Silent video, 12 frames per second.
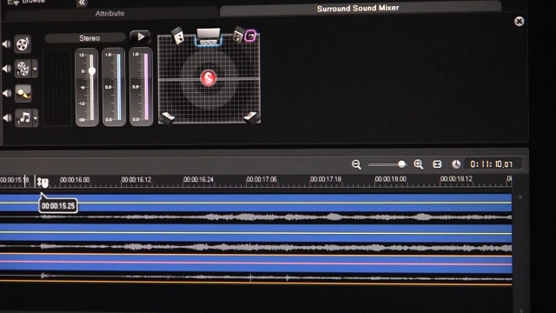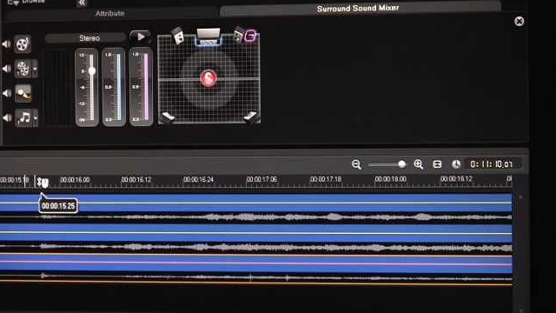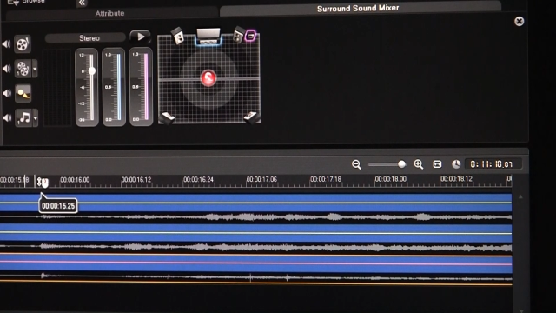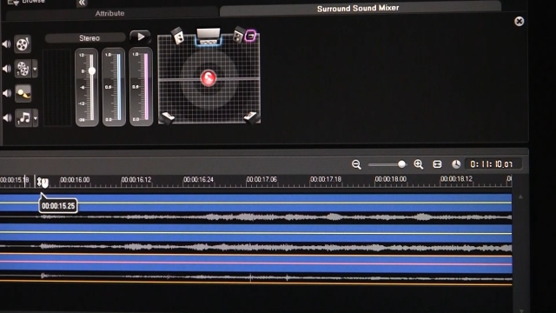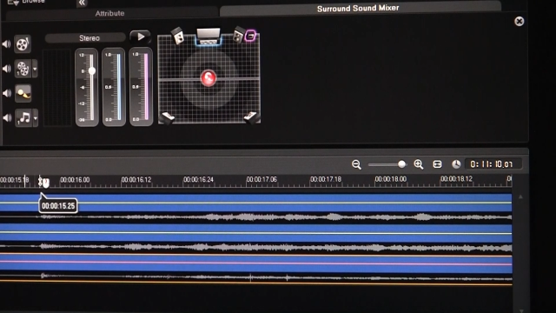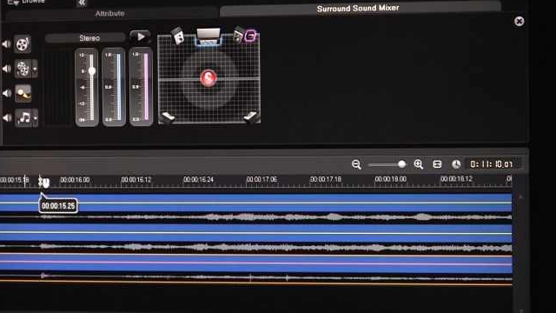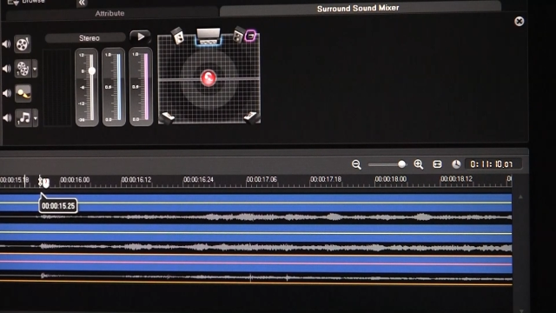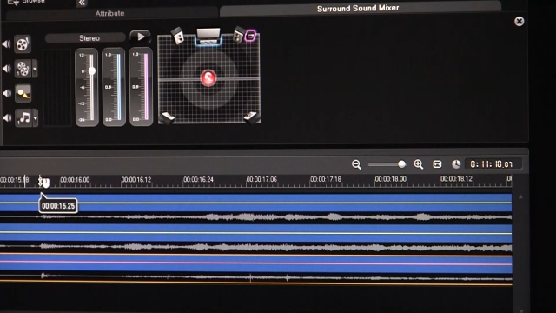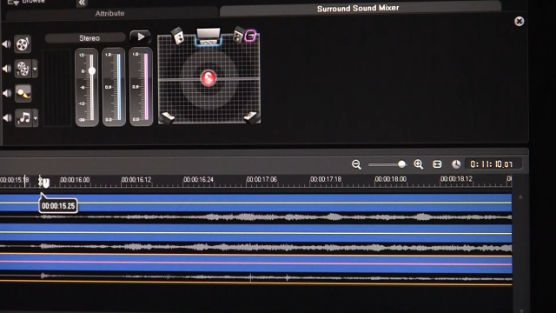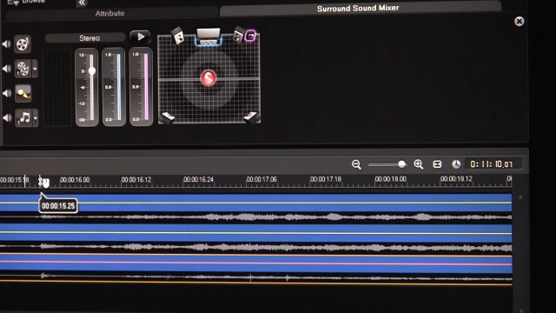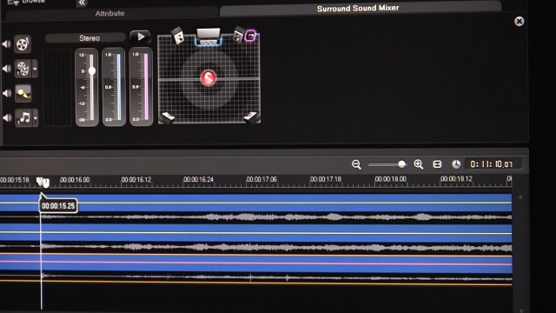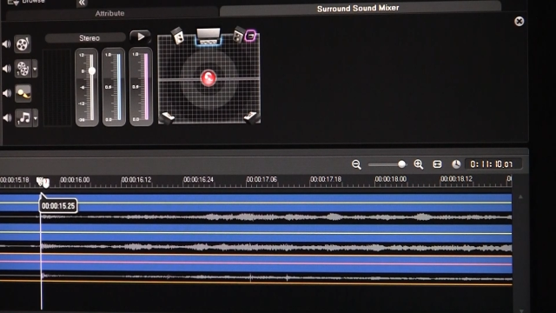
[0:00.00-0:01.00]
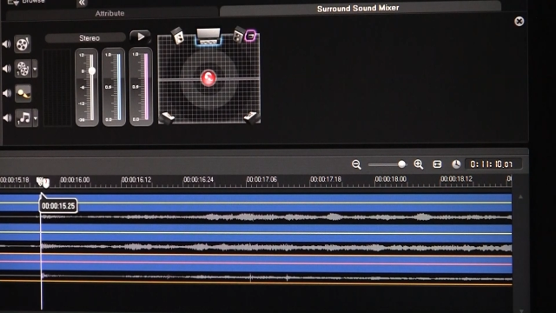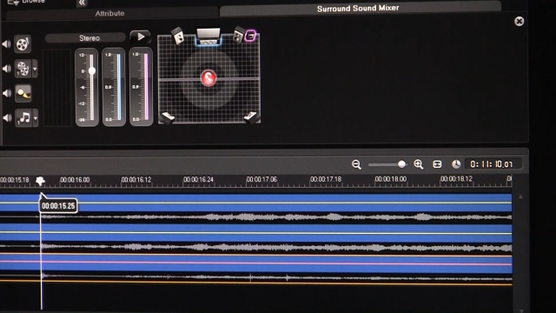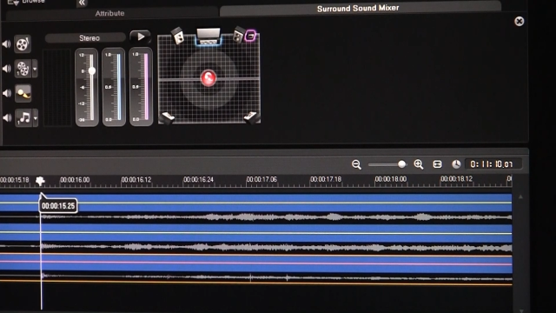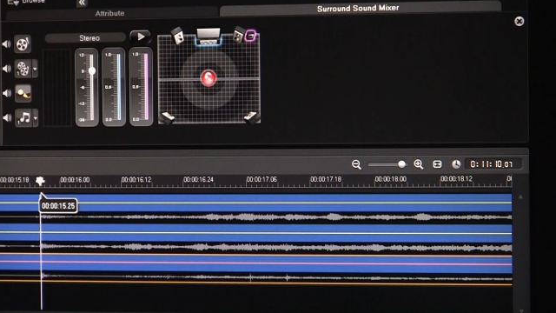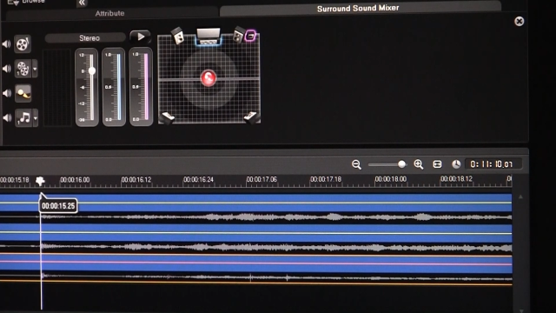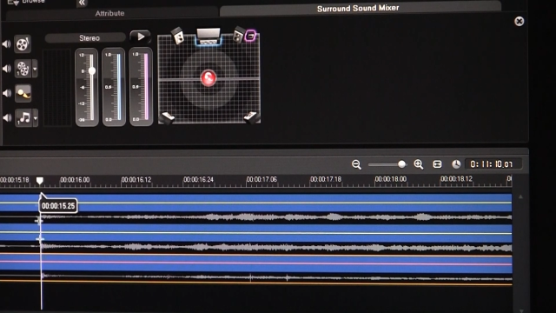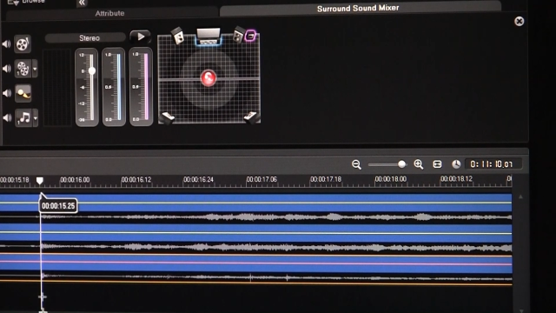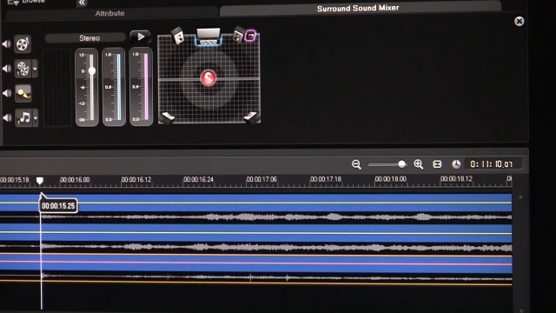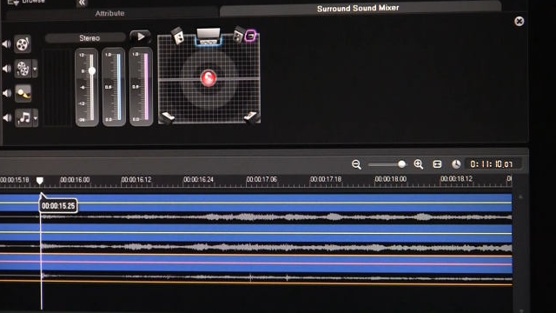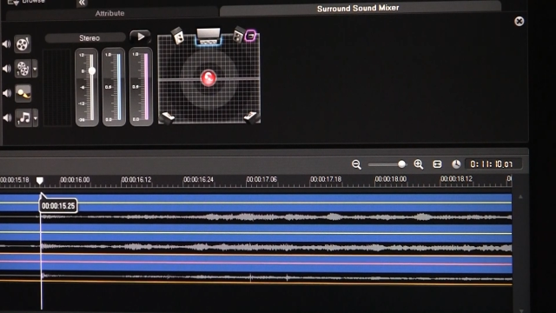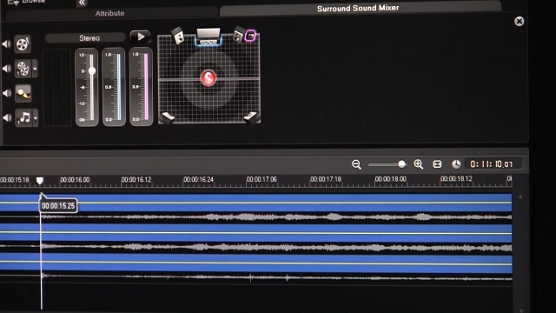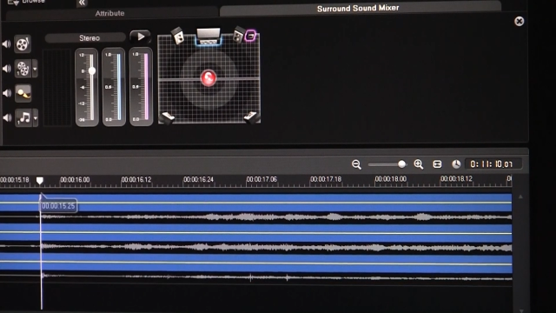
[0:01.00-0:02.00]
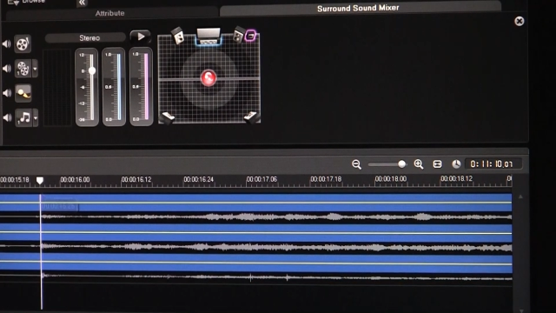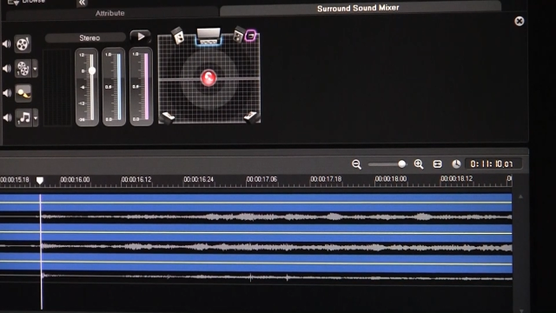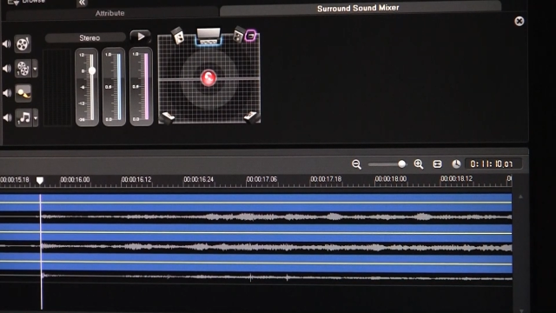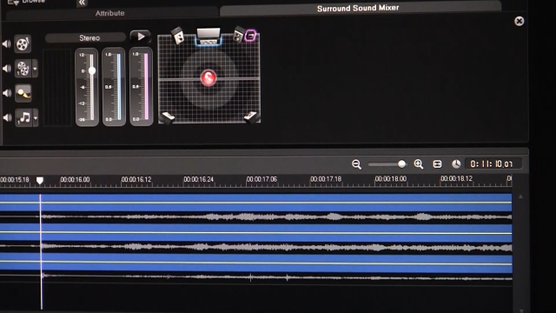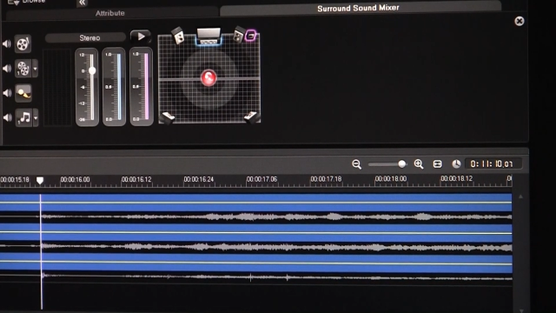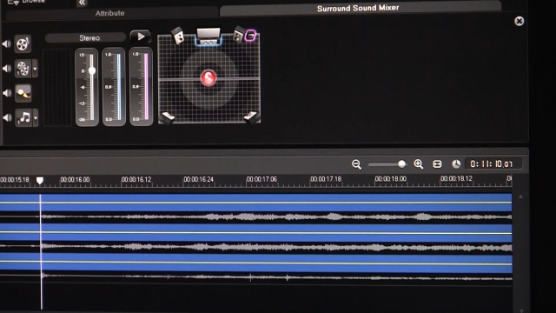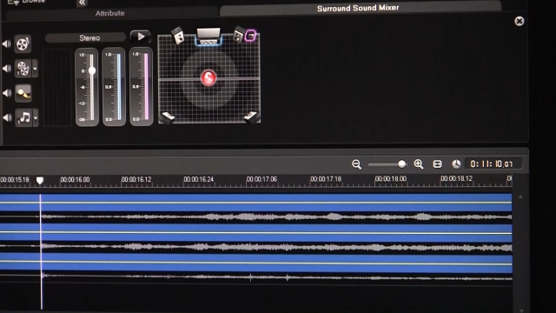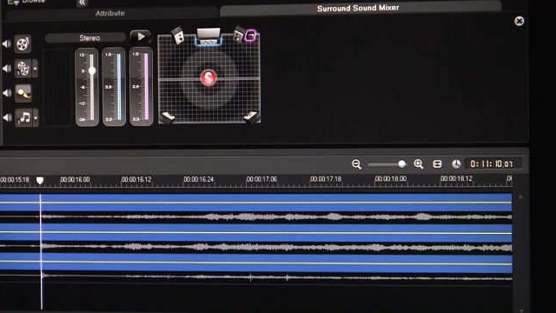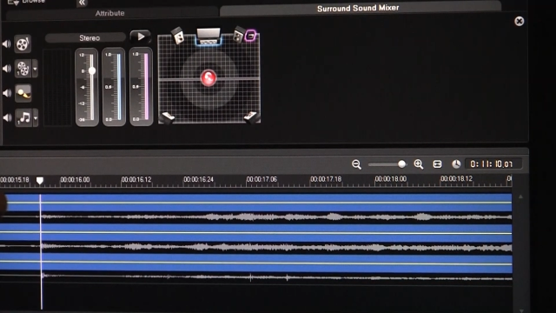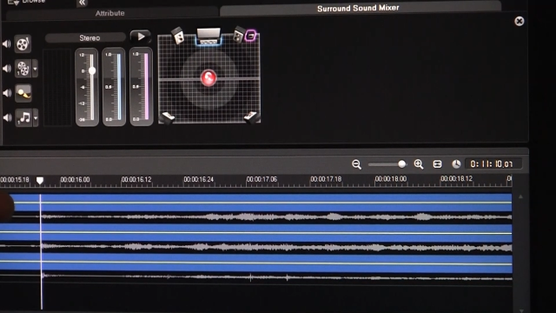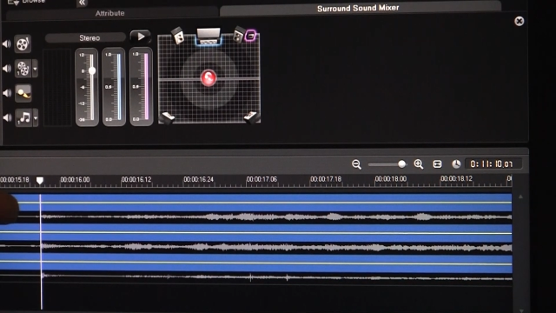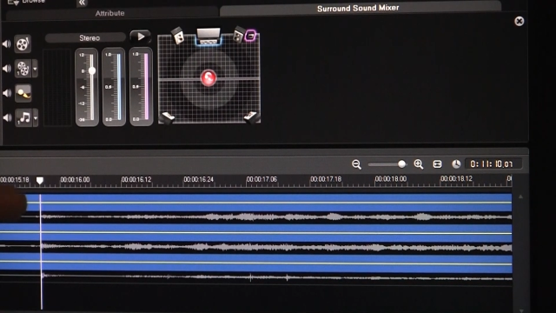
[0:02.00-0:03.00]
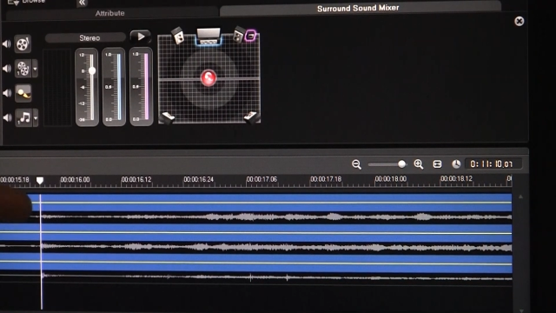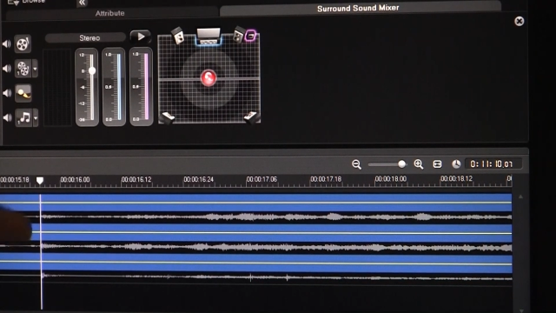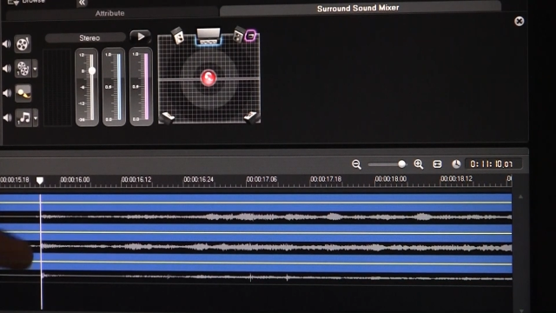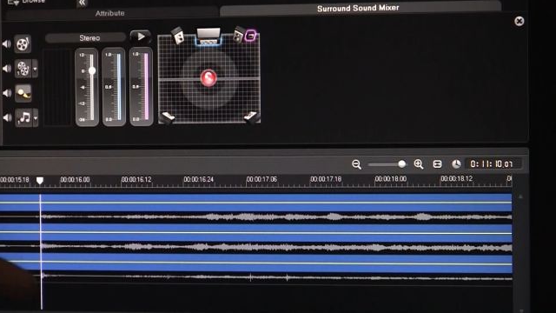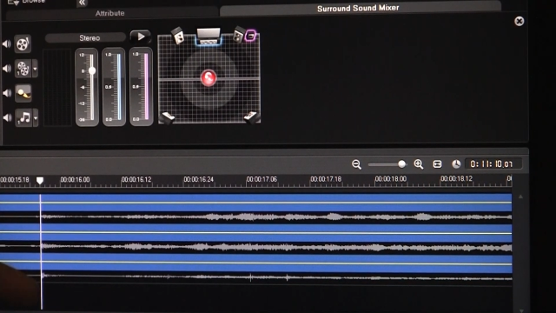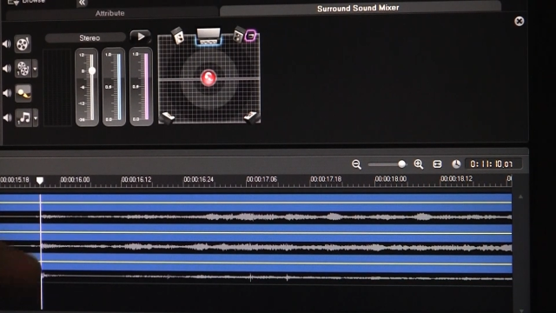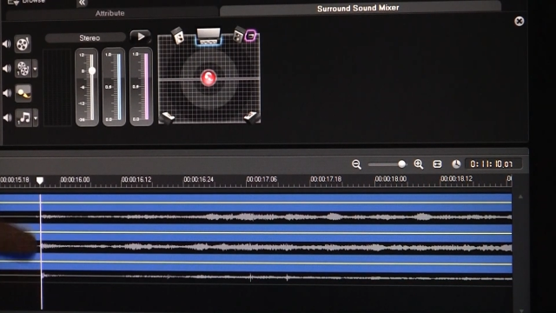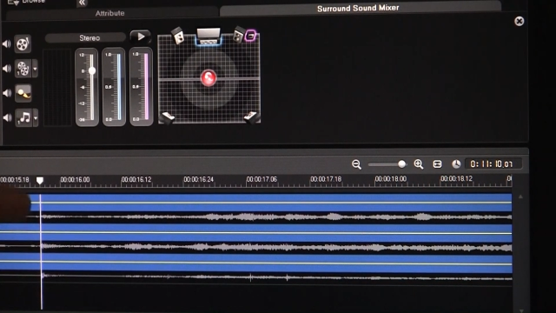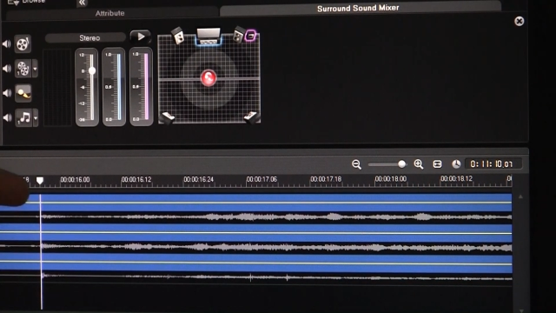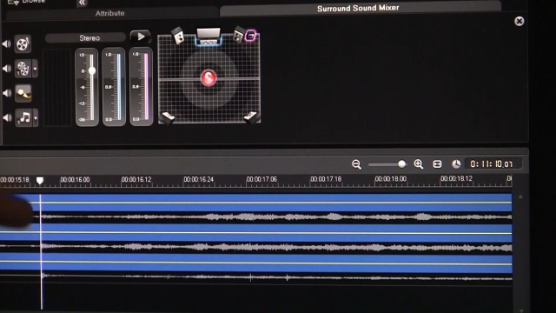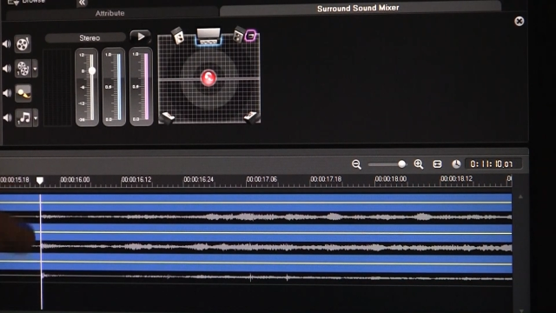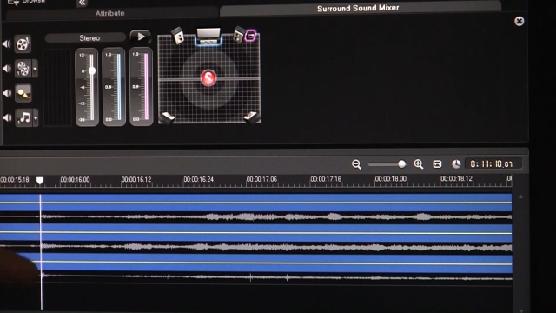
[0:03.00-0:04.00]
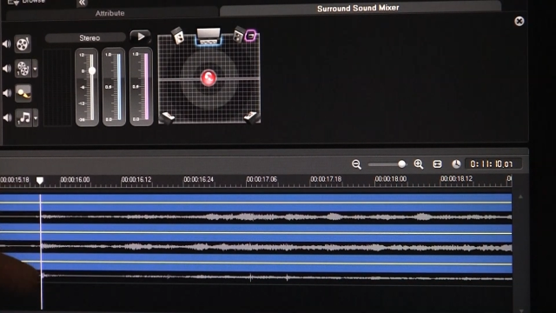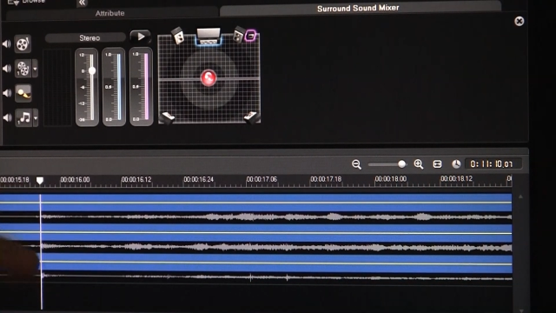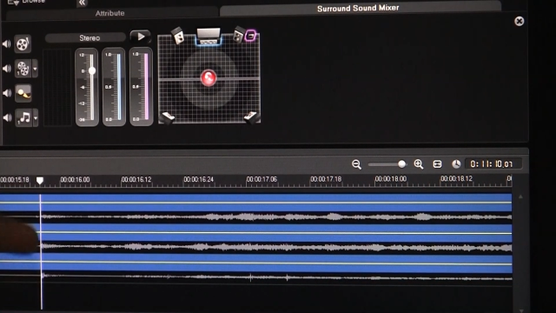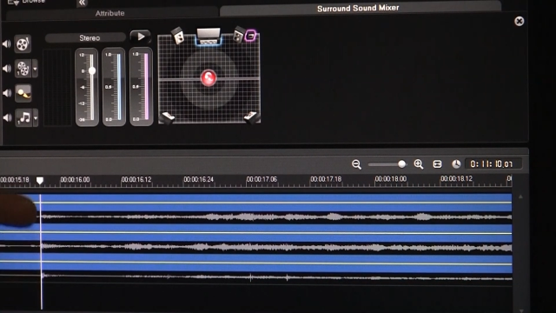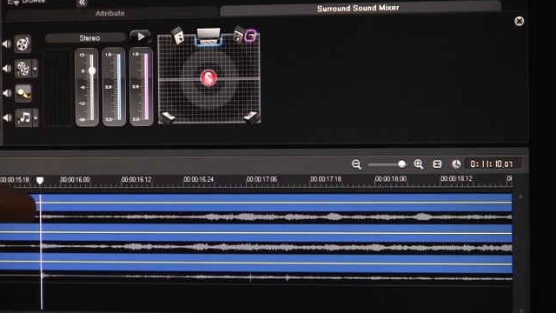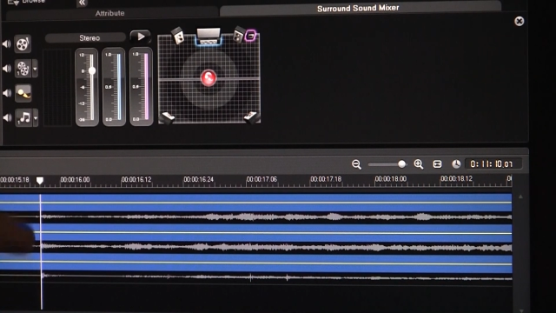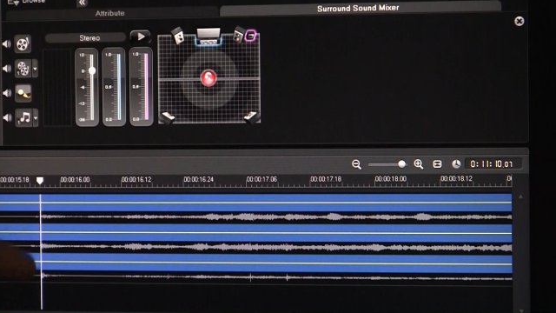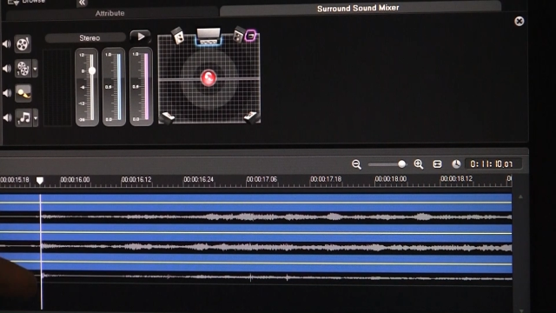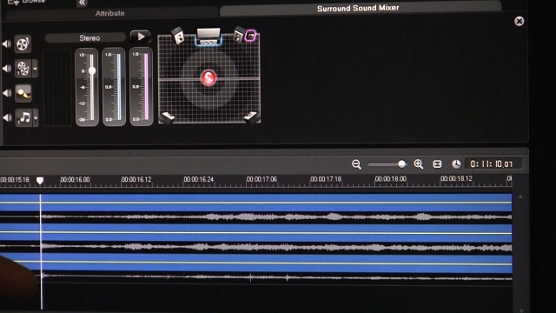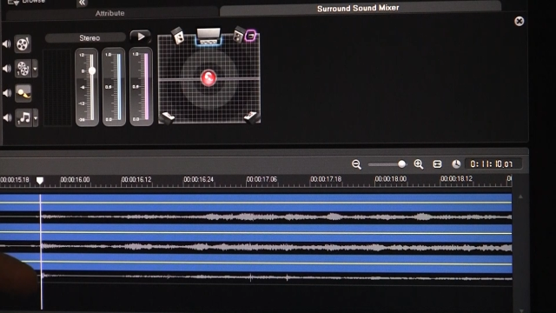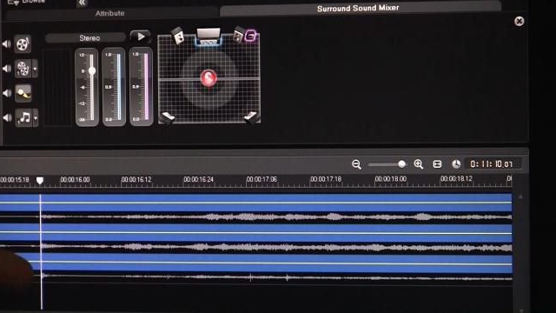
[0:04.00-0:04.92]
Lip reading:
[unreadable: no face in view]